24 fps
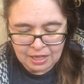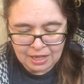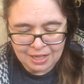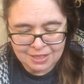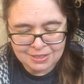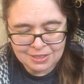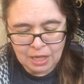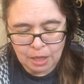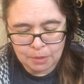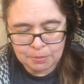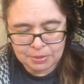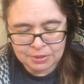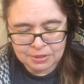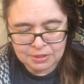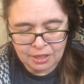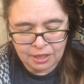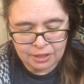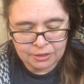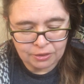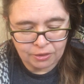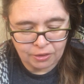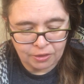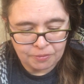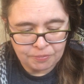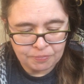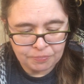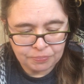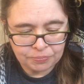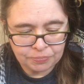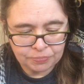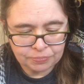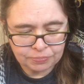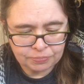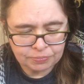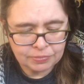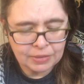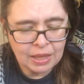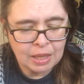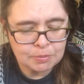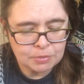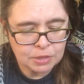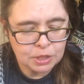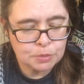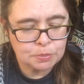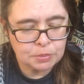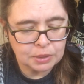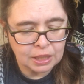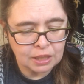I sat beside her. "That
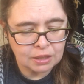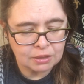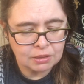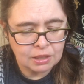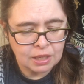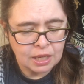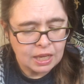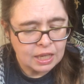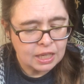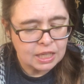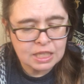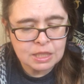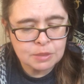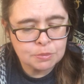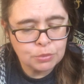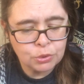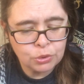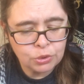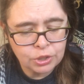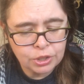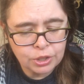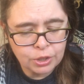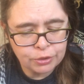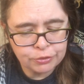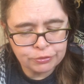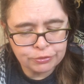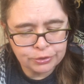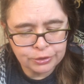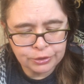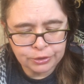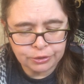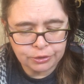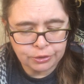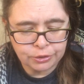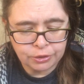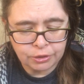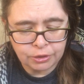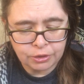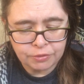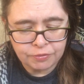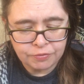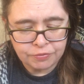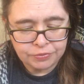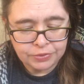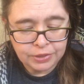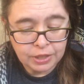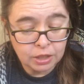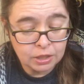must be it. He's mooning over a girl.
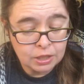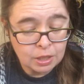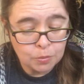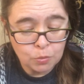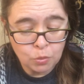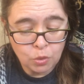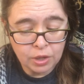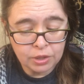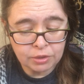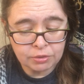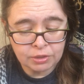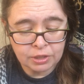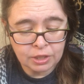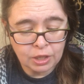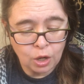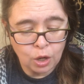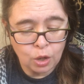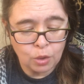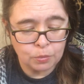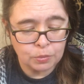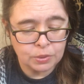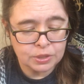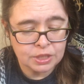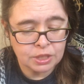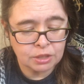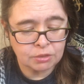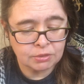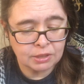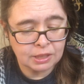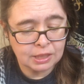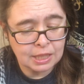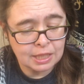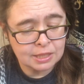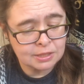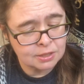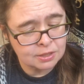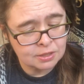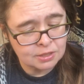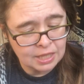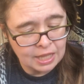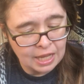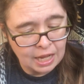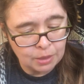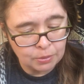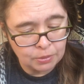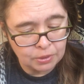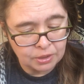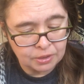He'll come wandering home once he realizes the
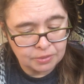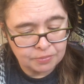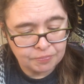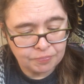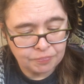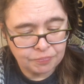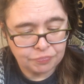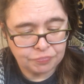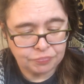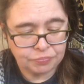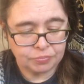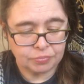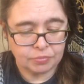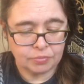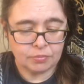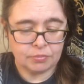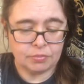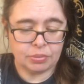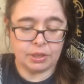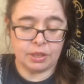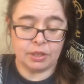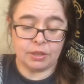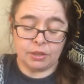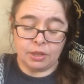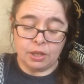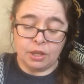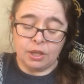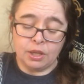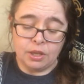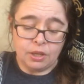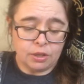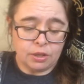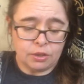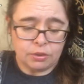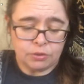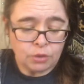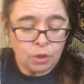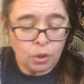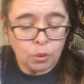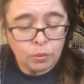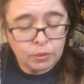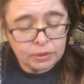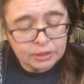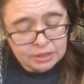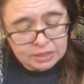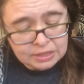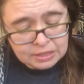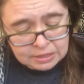hour." "But no
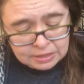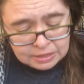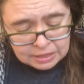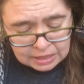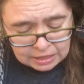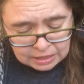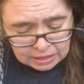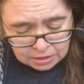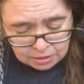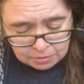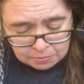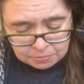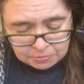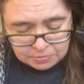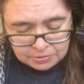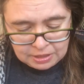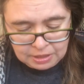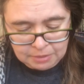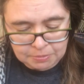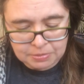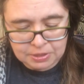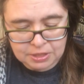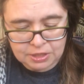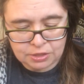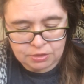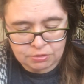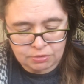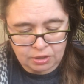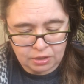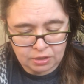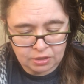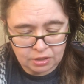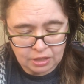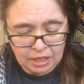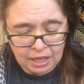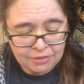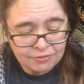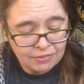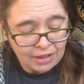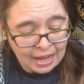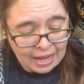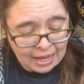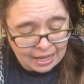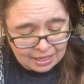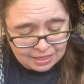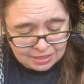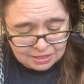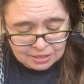one has seen him," said Mrs. Runkle. "I've
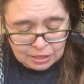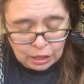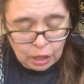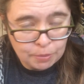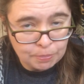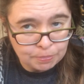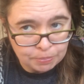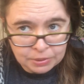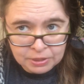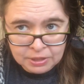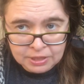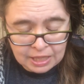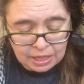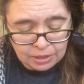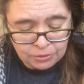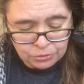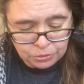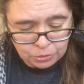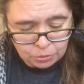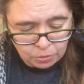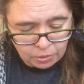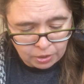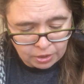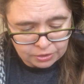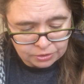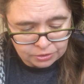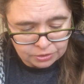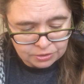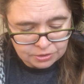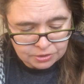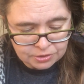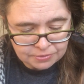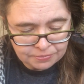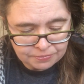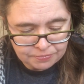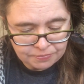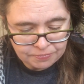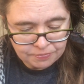asked up and down the waters."